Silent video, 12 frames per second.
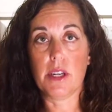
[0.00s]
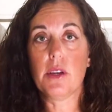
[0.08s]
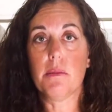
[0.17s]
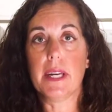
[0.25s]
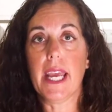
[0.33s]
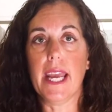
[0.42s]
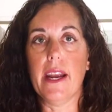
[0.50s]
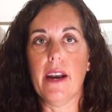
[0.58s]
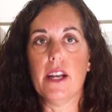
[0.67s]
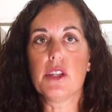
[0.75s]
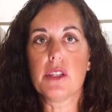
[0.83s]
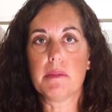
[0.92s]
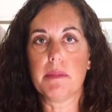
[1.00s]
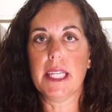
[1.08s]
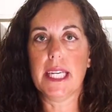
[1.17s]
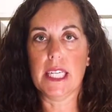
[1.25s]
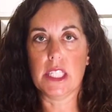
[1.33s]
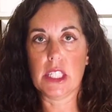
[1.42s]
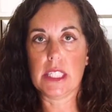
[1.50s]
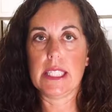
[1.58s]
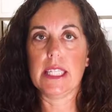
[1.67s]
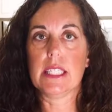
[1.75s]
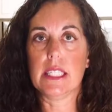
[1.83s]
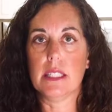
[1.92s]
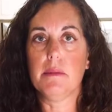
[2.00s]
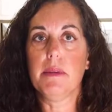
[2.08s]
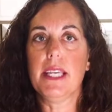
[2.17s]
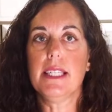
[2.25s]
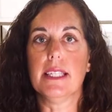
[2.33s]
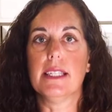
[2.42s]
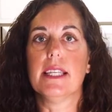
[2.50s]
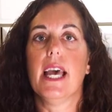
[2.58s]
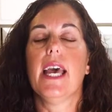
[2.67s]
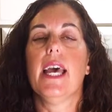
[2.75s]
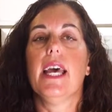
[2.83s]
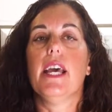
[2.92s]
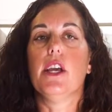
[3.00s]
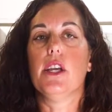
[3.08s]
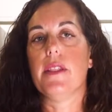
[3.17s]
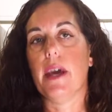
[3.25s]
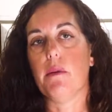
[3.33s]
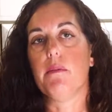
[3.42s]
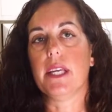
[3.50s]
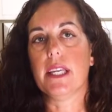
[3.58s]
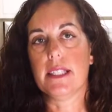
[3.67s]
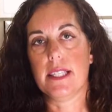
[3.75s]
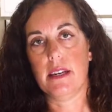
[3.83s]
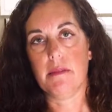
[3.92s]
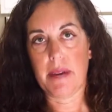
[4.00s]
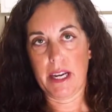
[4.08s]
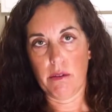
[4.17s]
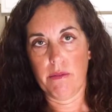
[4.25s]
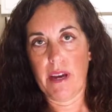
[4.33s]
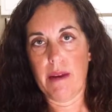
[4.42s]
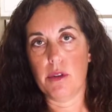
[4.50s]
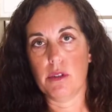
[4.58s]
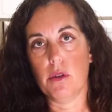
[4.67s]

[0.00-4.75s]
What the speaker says: human hair and you split it into 6 little pieces, that would be considered microfiber.